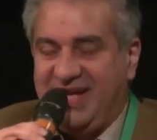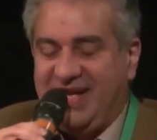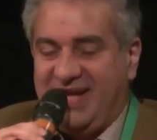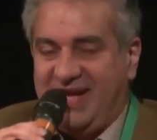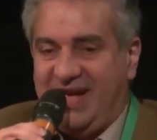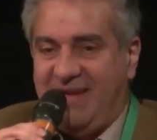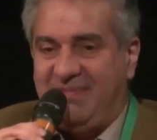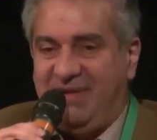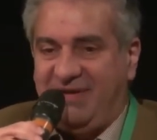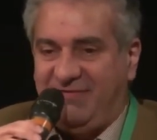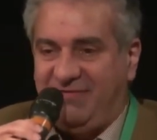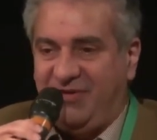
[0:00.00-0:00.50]
I
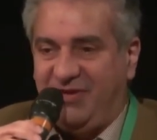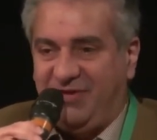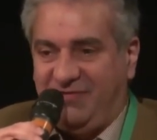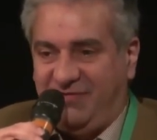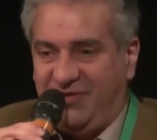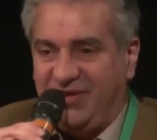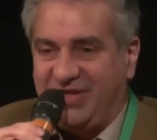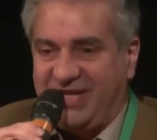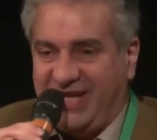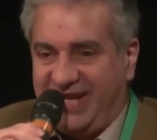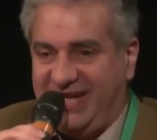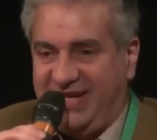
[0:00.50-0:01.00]
mean, for
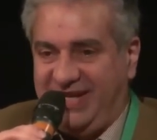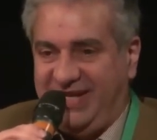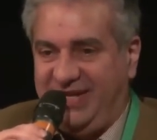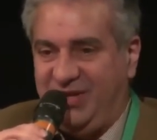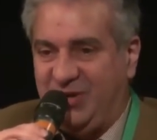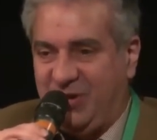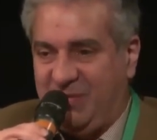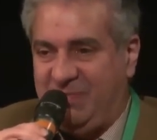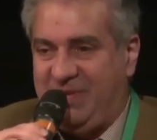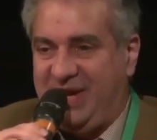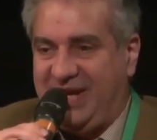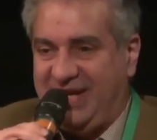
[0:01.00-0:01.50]
the
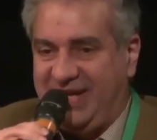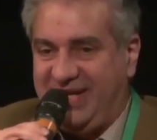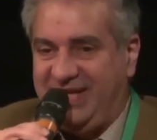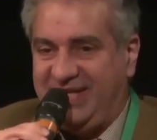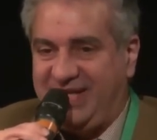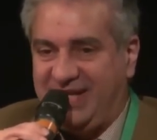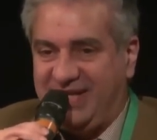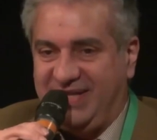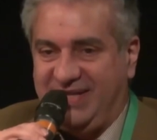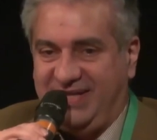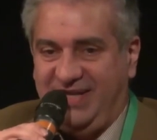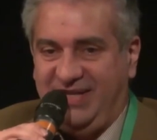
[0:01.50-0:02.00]
European
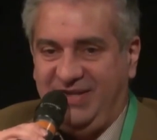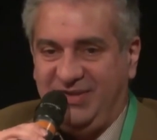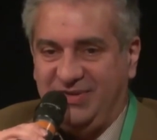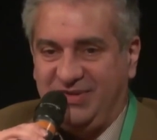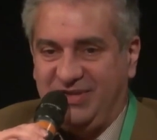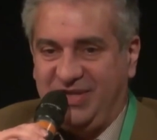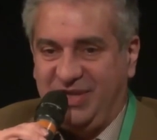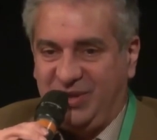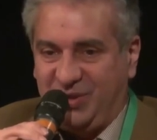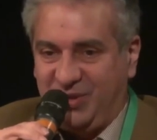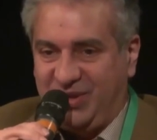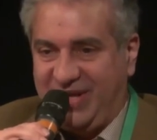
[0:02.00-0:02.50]
internet
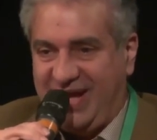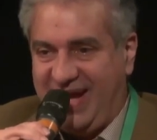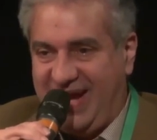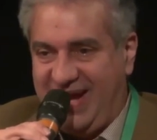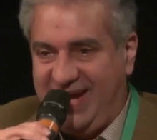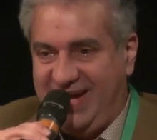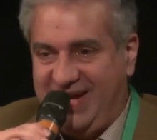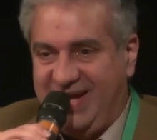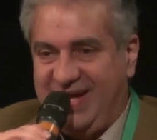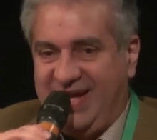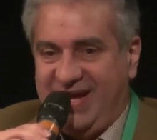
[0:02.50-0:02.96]
industry today,